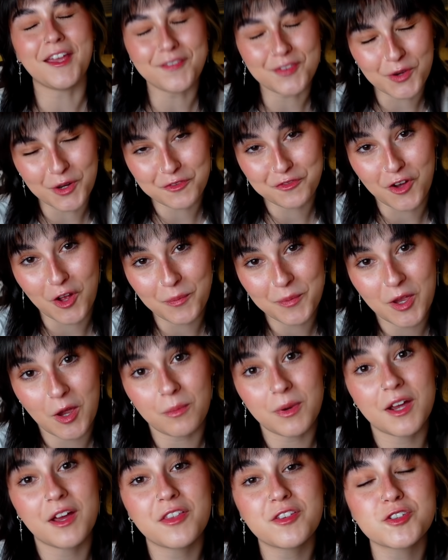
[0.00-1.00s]
If you want to follow me on
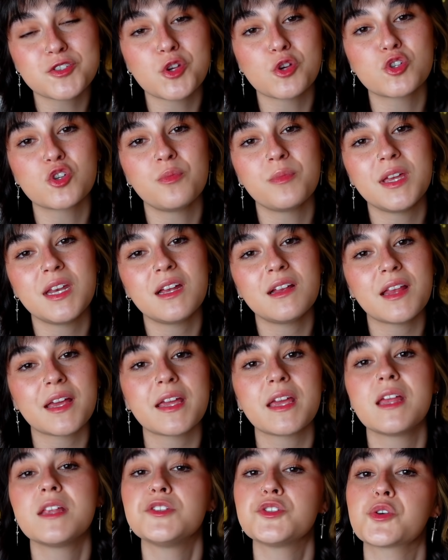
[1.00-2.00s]
my other social media
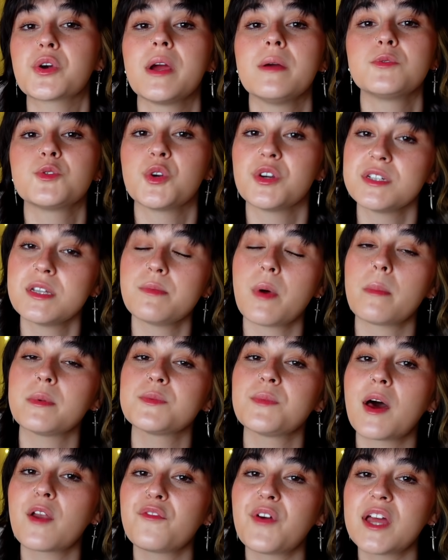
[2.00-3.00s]
like Instagram, Twitter, Depop,
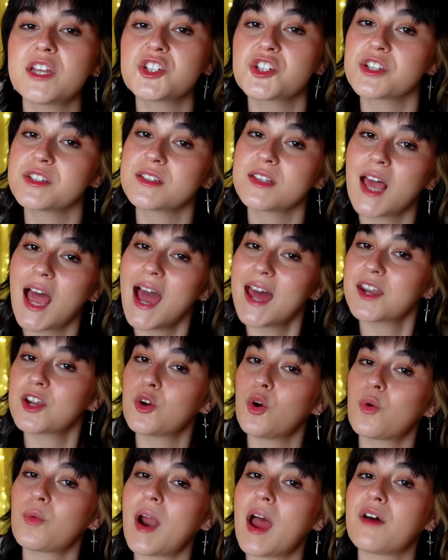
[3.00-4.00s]
Spotify, it's just at
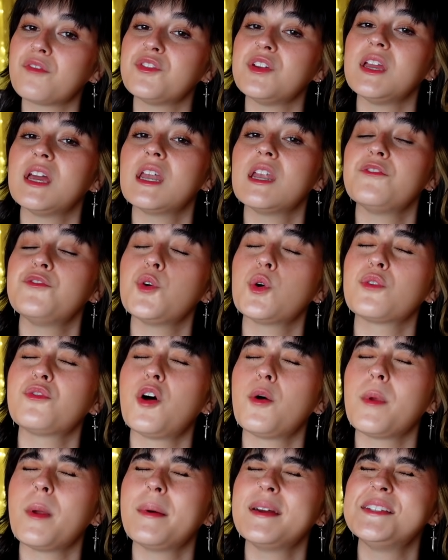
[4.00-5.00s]
Nicole Rafiee, and if you want to
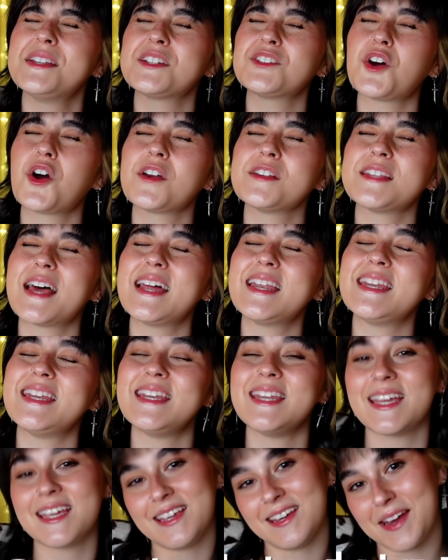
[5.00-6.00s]
follow me on my TikTok is at
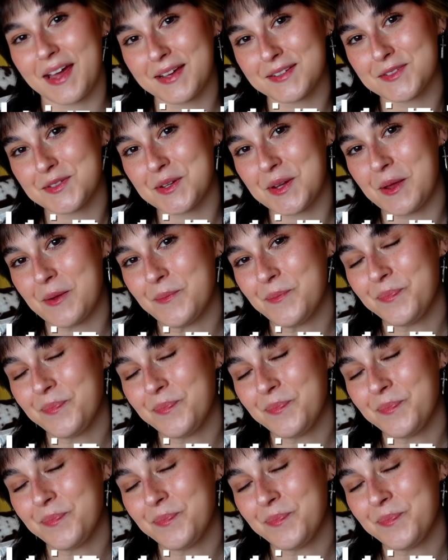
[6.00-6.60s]
Nikki Nasty.